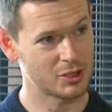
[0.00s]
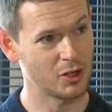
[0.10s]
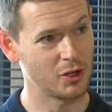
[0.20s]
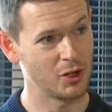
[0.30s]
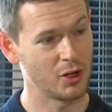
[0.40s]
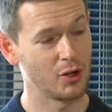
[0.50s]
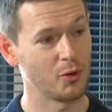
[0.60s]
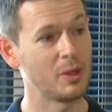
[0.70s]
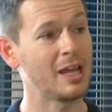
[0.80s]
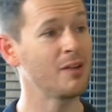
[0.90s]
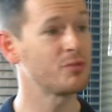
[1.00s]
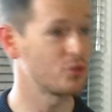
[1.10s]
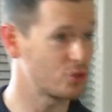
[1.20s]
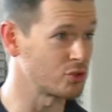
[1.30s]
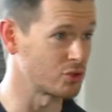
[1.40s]
So we have
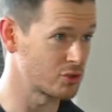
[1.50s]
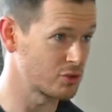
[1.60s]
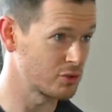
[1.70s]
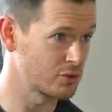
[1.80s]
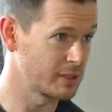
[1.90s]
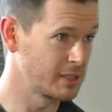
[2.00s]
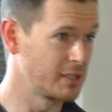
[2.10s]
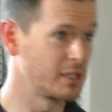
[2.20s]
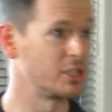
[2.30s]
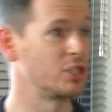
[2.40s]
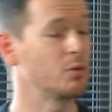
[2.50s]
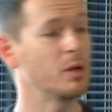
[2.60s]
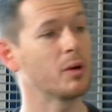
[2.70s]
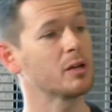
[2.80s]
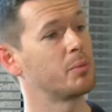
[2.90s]
to choose. Do
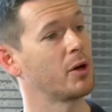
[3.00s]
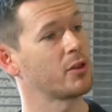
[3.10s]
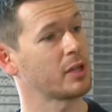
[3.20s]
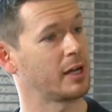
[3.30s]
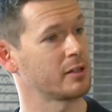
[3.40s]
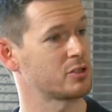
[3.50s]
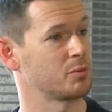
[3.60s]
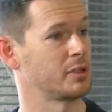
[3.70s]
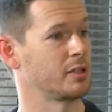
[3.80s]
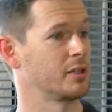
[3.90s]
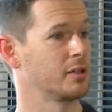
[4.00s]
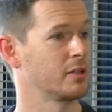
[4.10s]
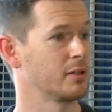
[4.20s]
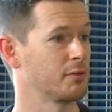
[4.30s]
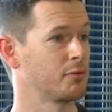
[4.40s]
we want both eyes to be
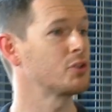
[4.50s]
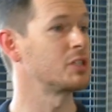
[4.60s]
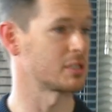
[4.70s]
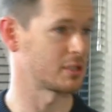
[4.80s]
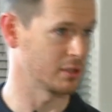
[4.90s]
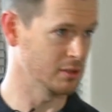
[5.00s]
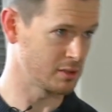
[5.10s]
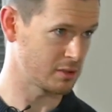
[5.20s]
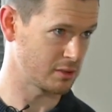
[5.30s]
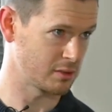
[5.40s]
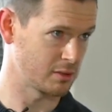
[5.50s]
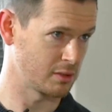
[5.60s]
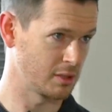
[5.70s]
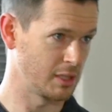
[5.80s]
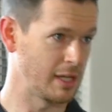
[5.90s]
for distance?
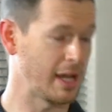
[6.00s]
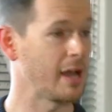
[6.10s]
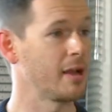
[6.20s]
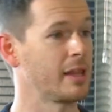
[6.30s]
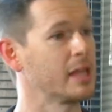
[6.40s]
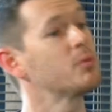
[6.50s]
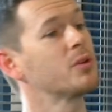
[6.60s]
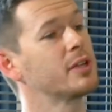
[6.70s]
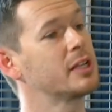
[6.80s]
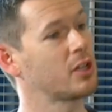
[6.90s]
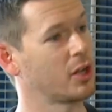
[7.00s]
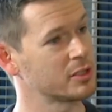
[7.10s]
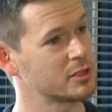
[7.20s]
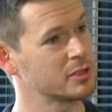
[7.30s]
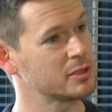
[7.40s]
Then we'll need
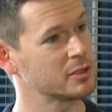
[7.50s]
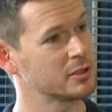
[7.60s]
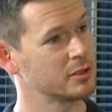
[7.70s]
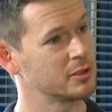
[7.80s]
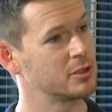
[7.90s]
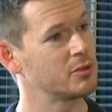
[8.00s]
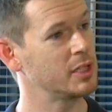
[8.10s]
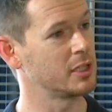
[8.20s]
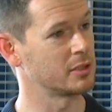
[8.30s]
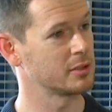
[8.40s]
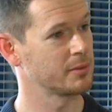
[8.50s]
glasses to read.